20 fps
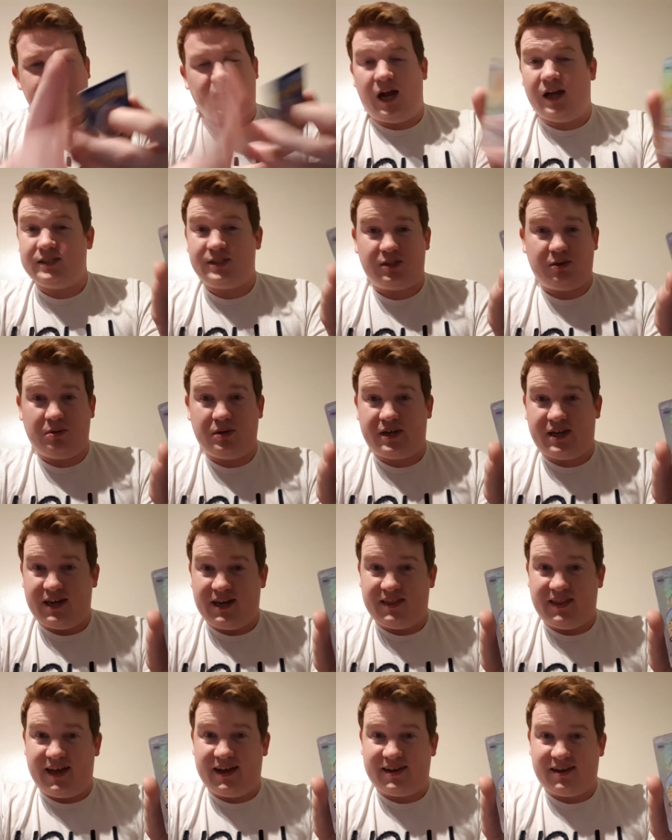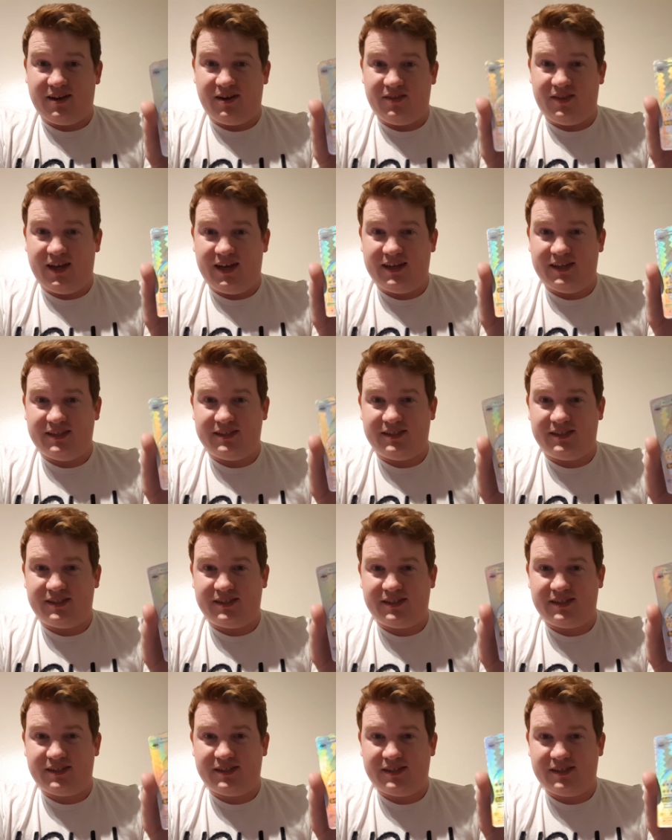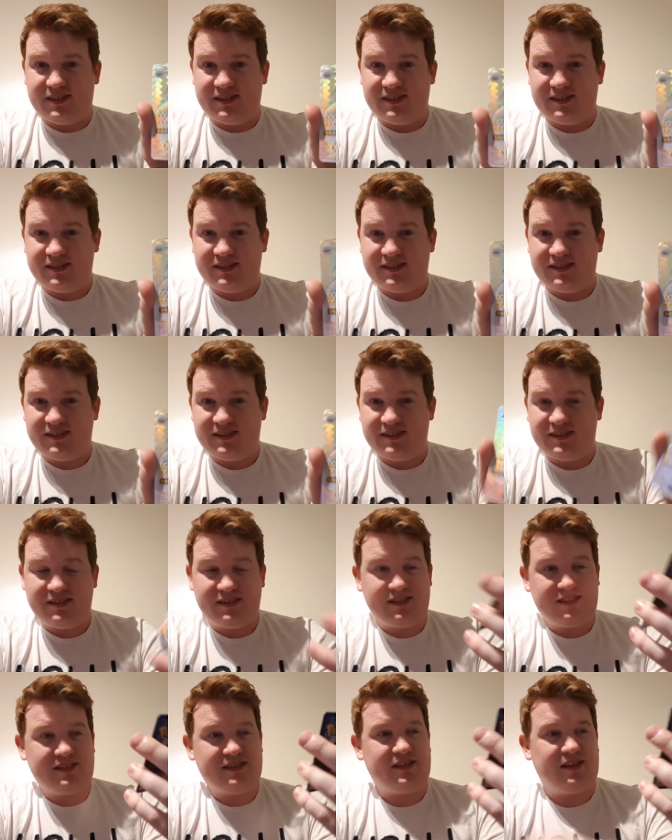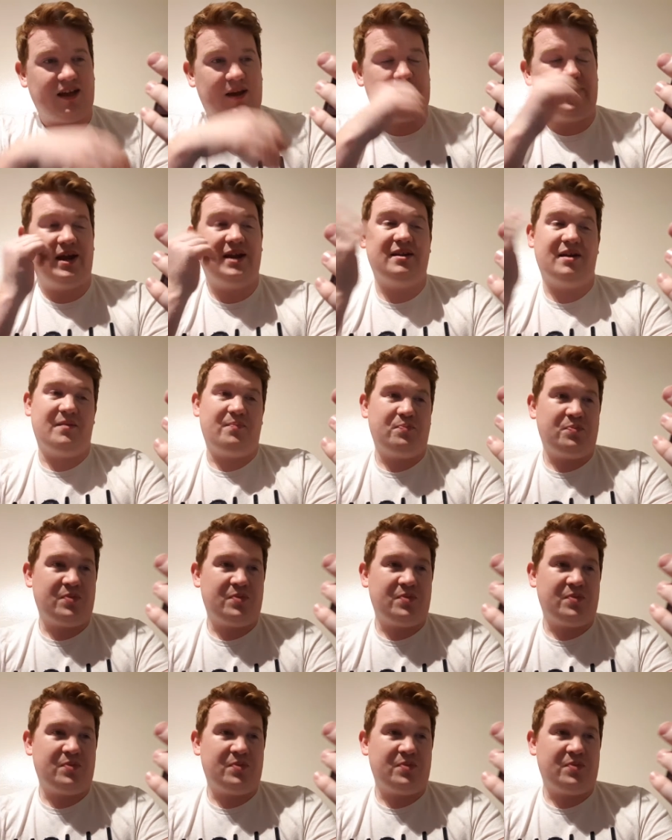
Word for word: can't stop looking at that car. That is. I mean, I.